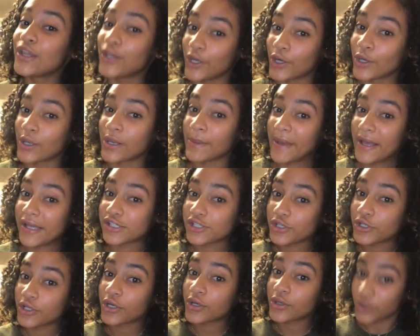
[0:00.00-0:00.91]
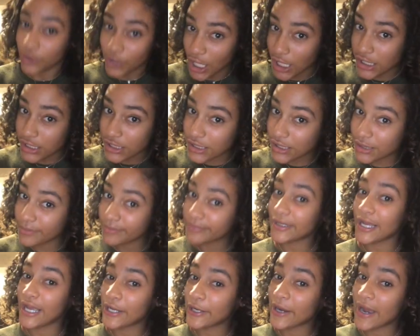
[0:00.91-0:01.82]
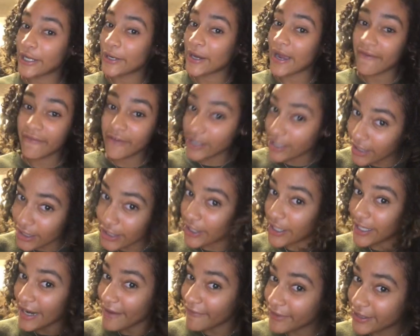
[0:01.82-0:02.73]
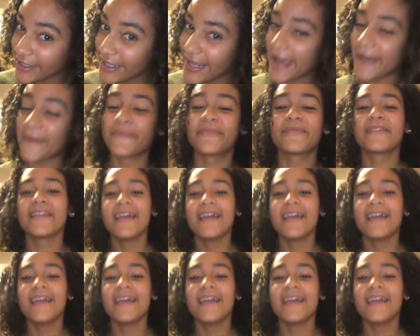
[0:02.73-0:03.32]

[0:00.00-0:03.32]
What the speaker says: you're gonna pass your test. And you're gonna have a good day.